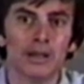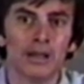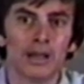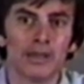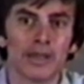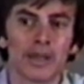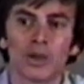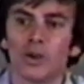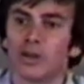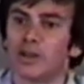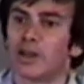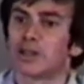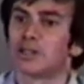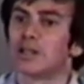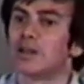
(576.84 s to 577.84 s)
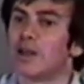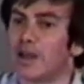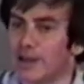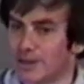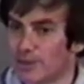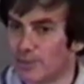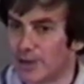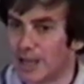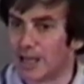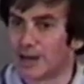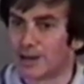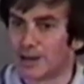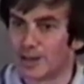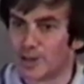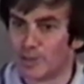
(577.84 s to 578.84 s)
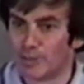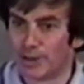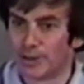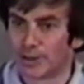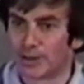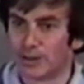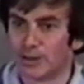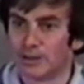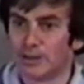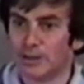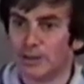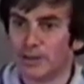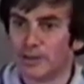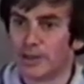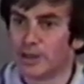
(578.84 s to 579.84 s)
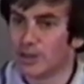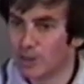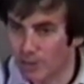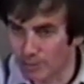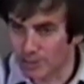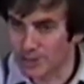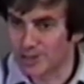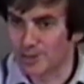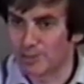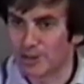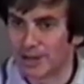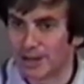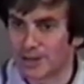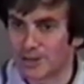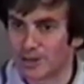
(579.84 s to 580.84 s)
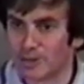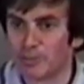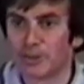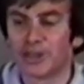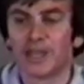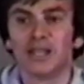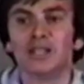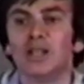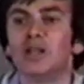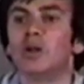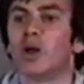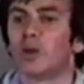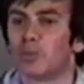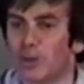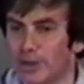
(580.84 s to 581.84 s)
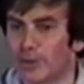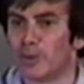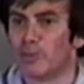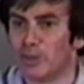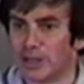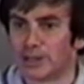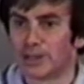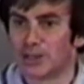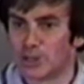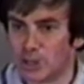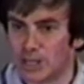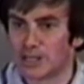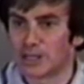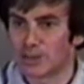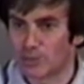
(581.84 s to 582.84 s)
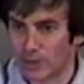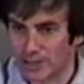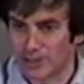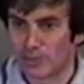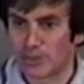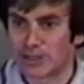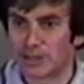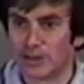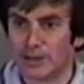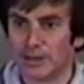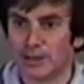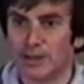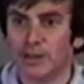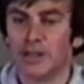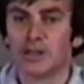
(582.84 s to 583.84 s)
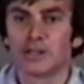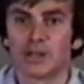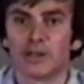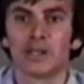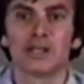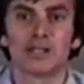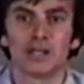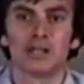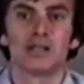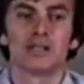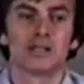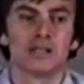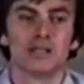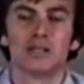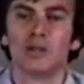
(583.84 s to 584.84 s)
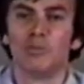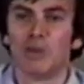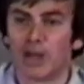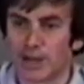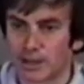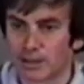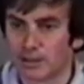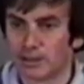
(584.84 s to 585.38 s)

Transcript: And they could not deny the reality of the miracle. They knew it was supernatural, but they did not want to admit that Jesus was the Messiah. So they said this is demonic